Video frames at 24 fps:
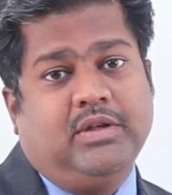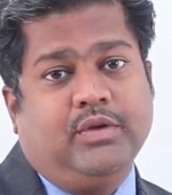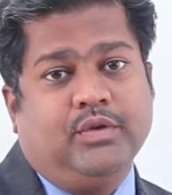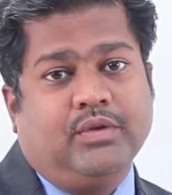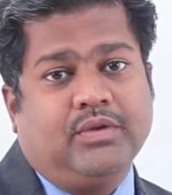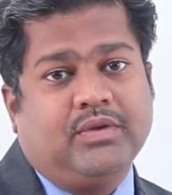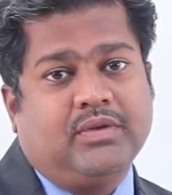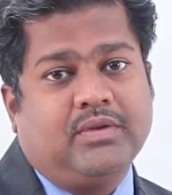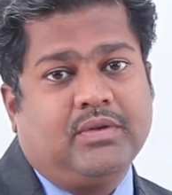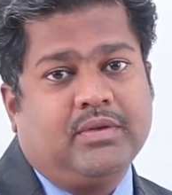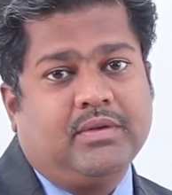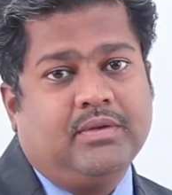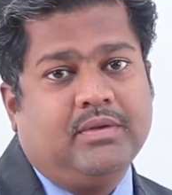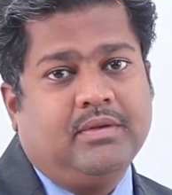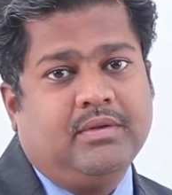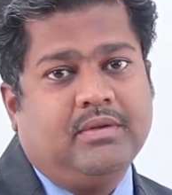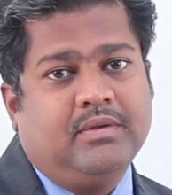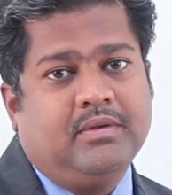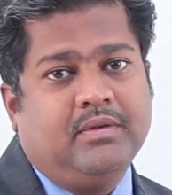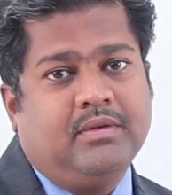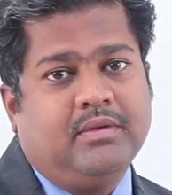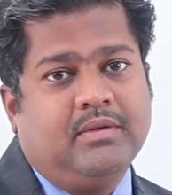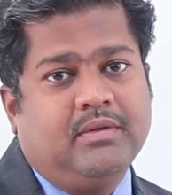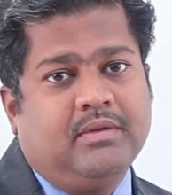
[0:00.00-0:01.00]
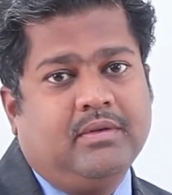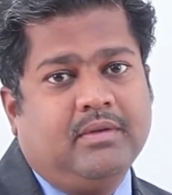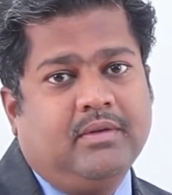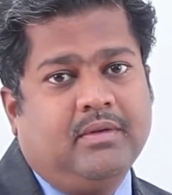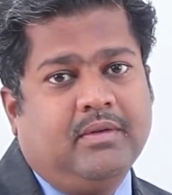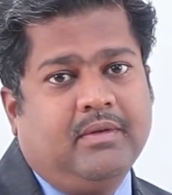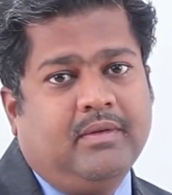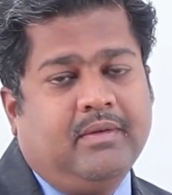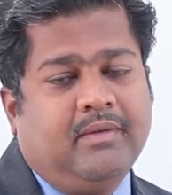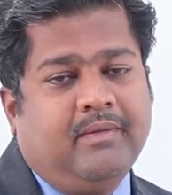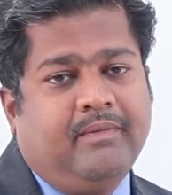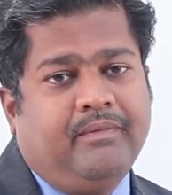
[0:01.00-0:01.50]
used?
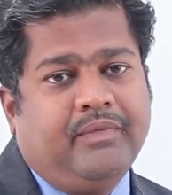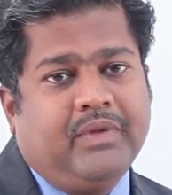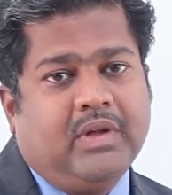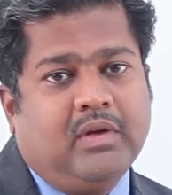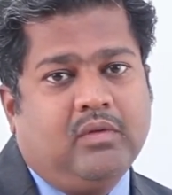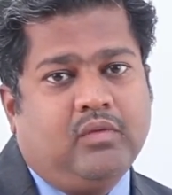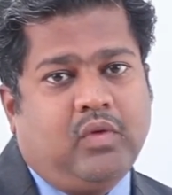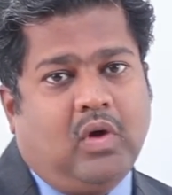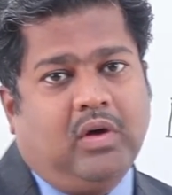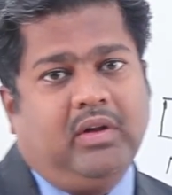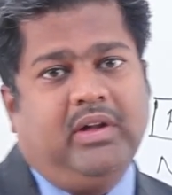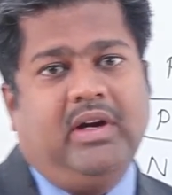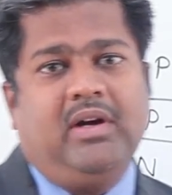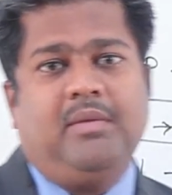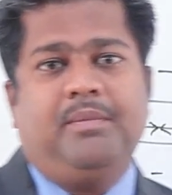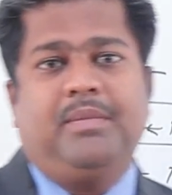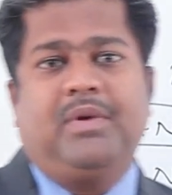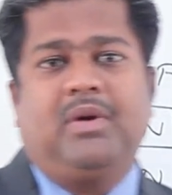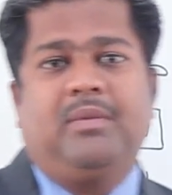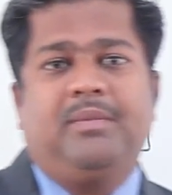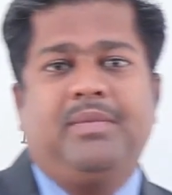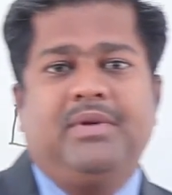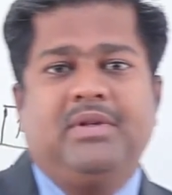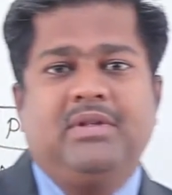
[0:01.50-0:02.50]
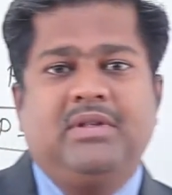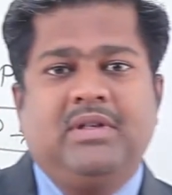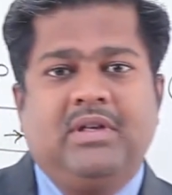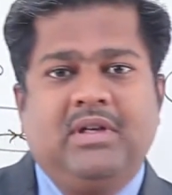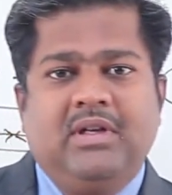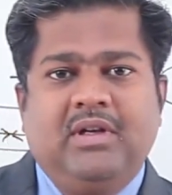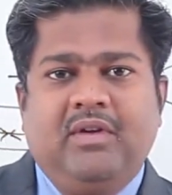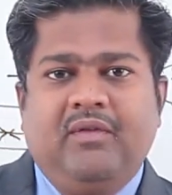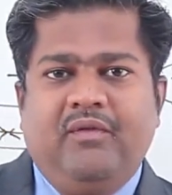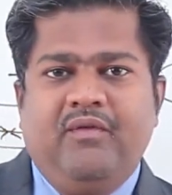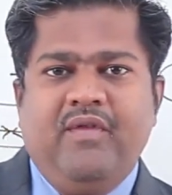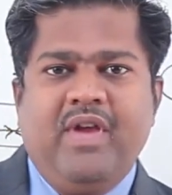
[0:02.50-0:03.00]
For that purpose,
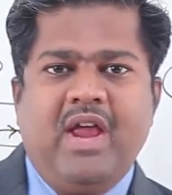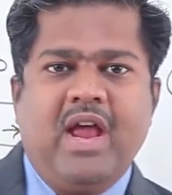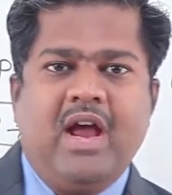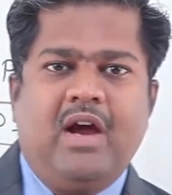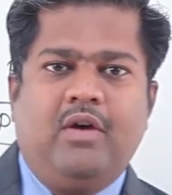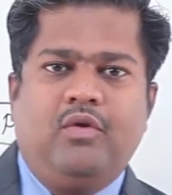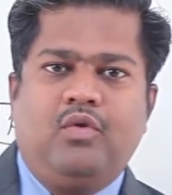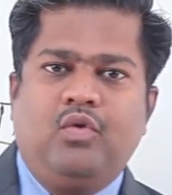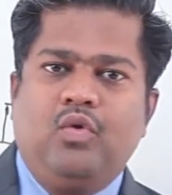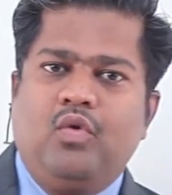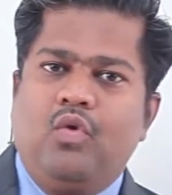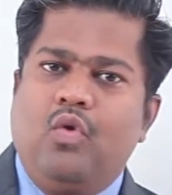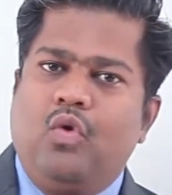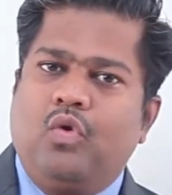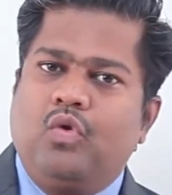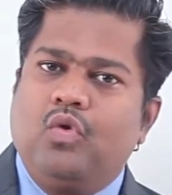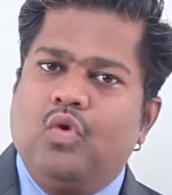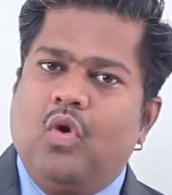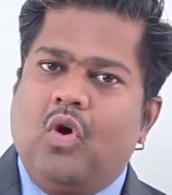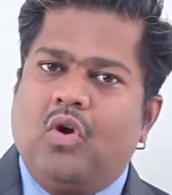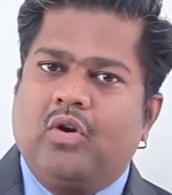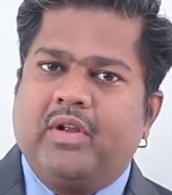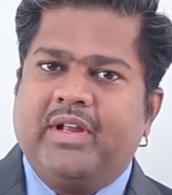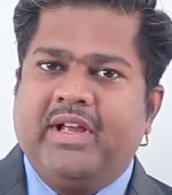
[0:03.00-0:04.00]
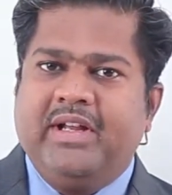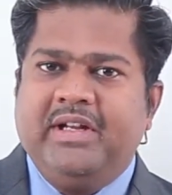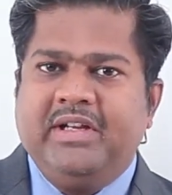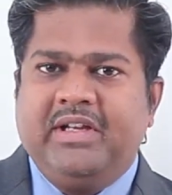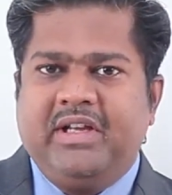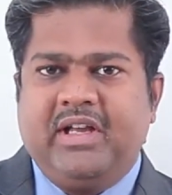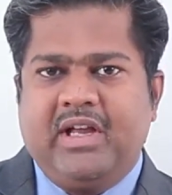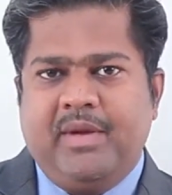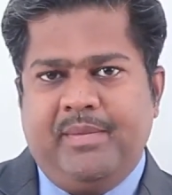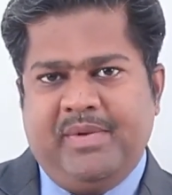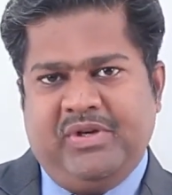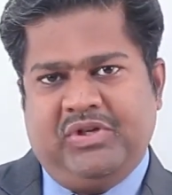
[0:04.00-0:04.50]
we have to go to
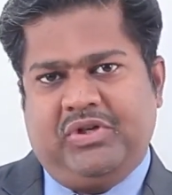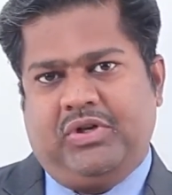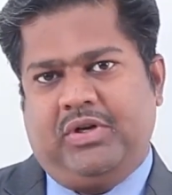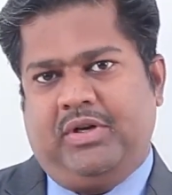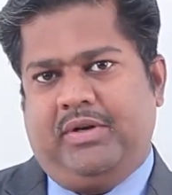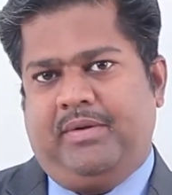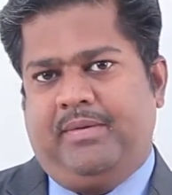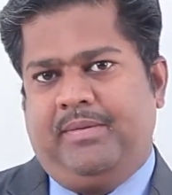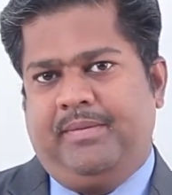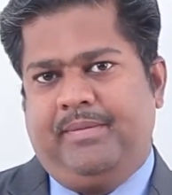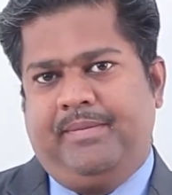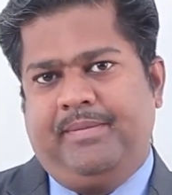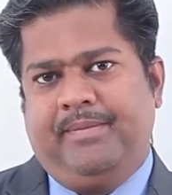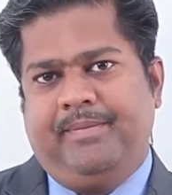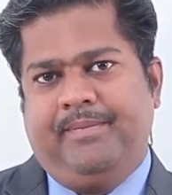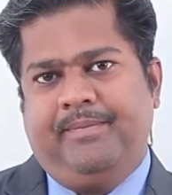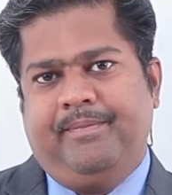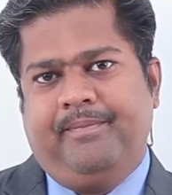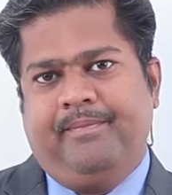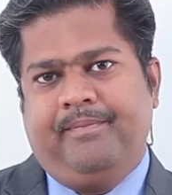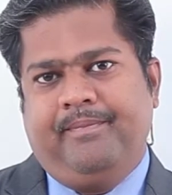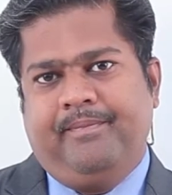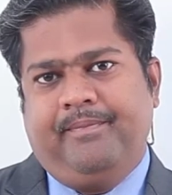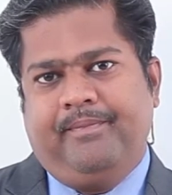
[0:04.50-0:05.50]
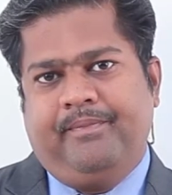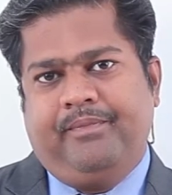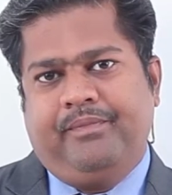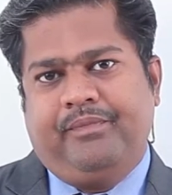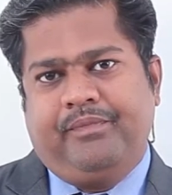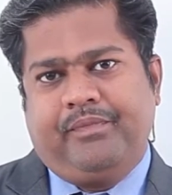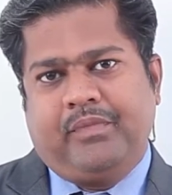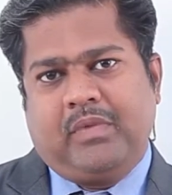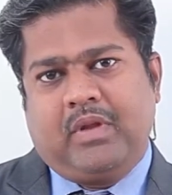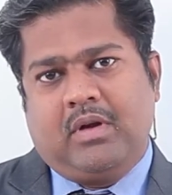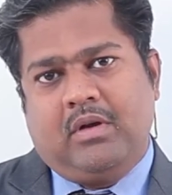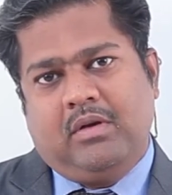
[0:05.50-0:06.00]
organic chemistry.
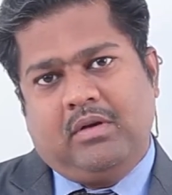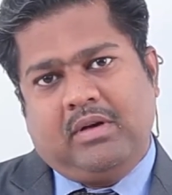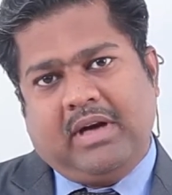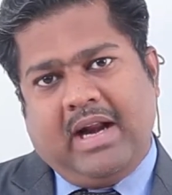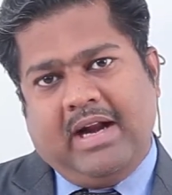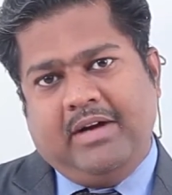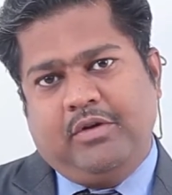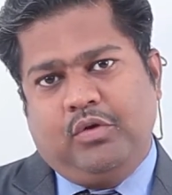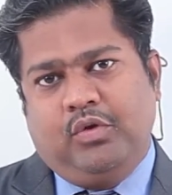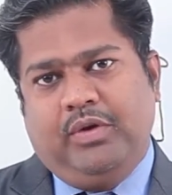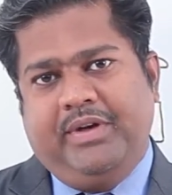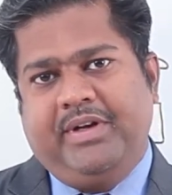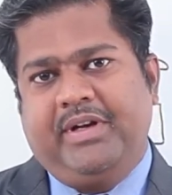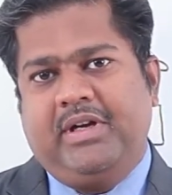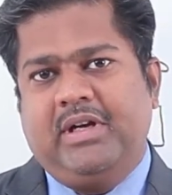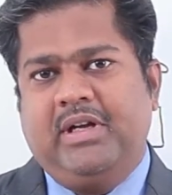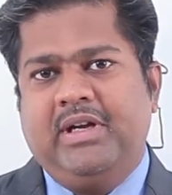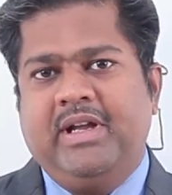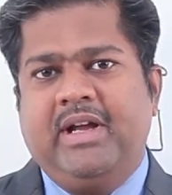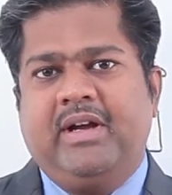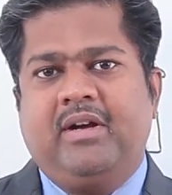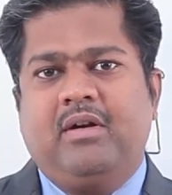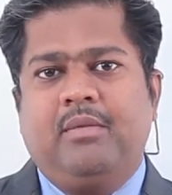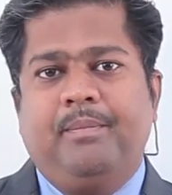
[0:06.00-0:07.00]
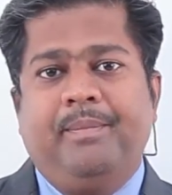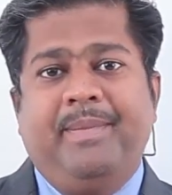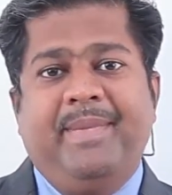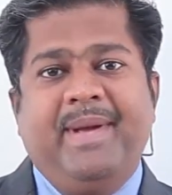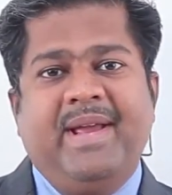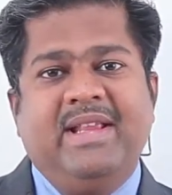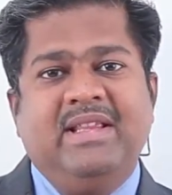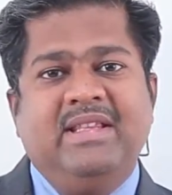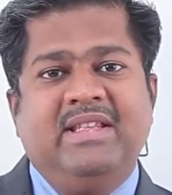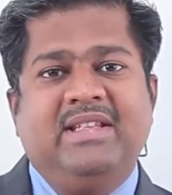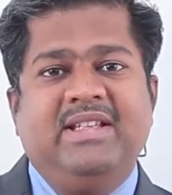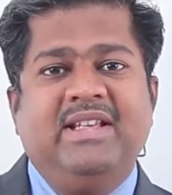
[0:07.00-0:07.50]
Try to recollect
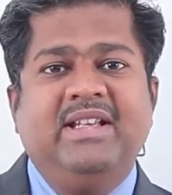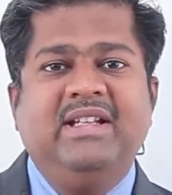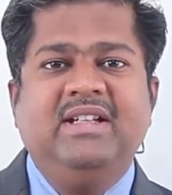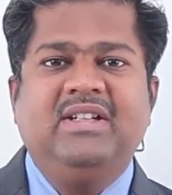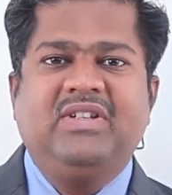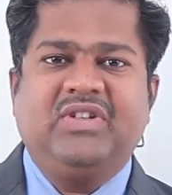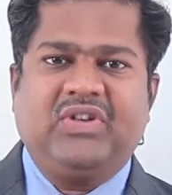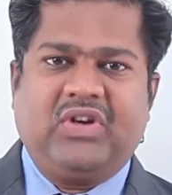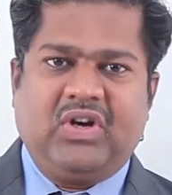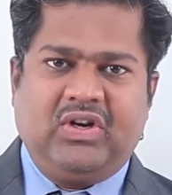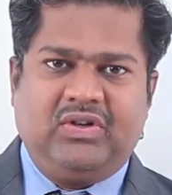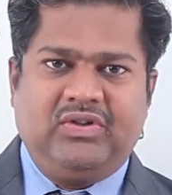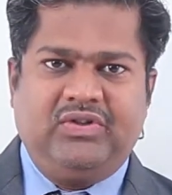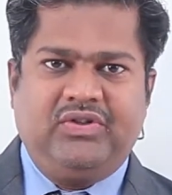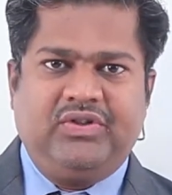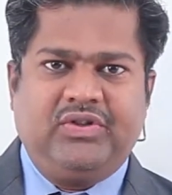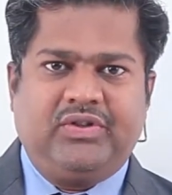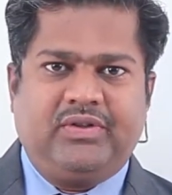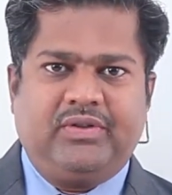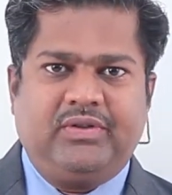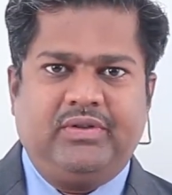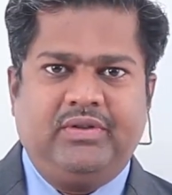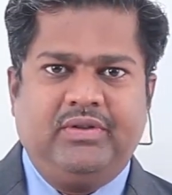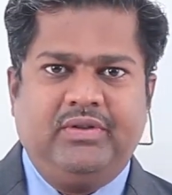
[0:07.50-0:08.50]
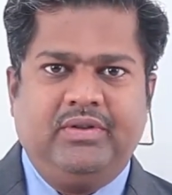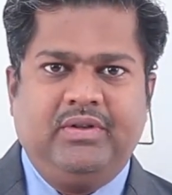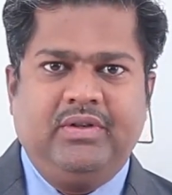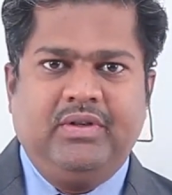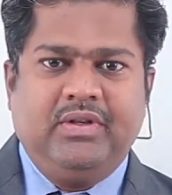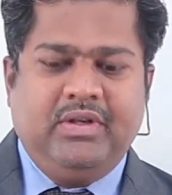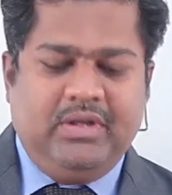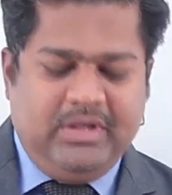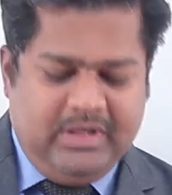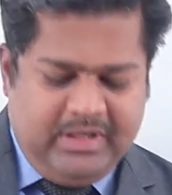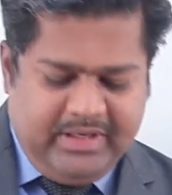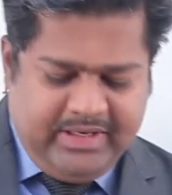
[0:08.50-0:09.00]
benzene structure.
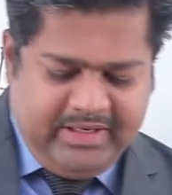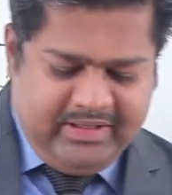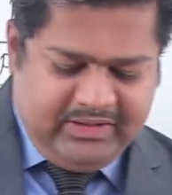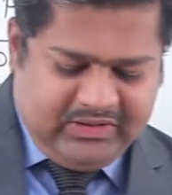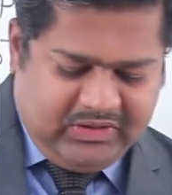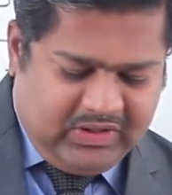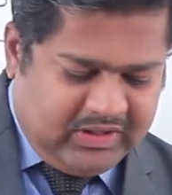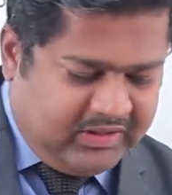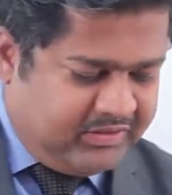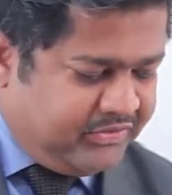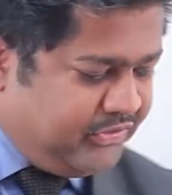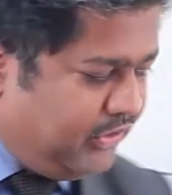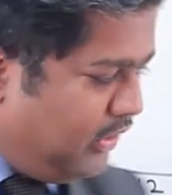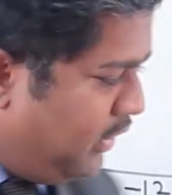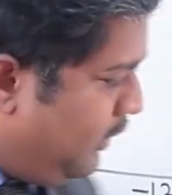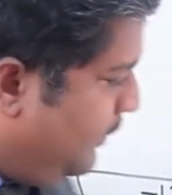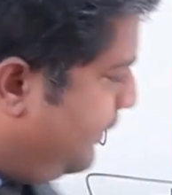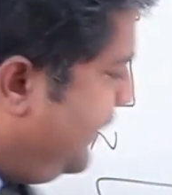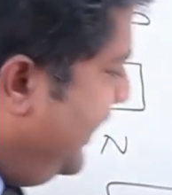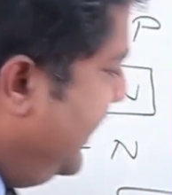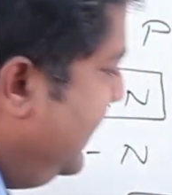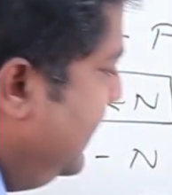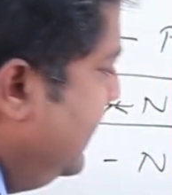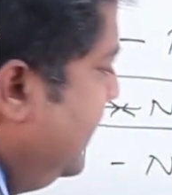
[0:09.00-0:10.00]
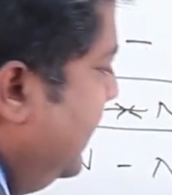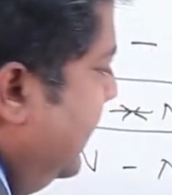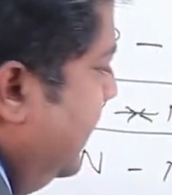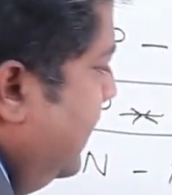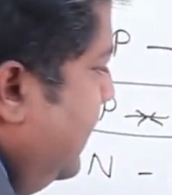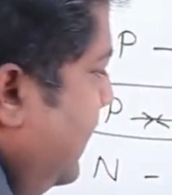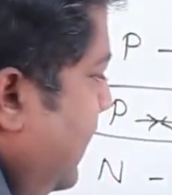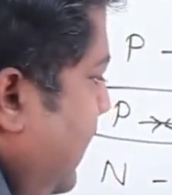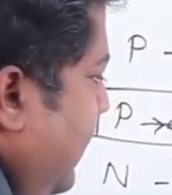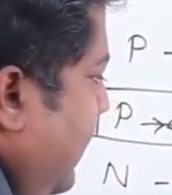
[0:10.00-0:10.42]
In structure of benzene,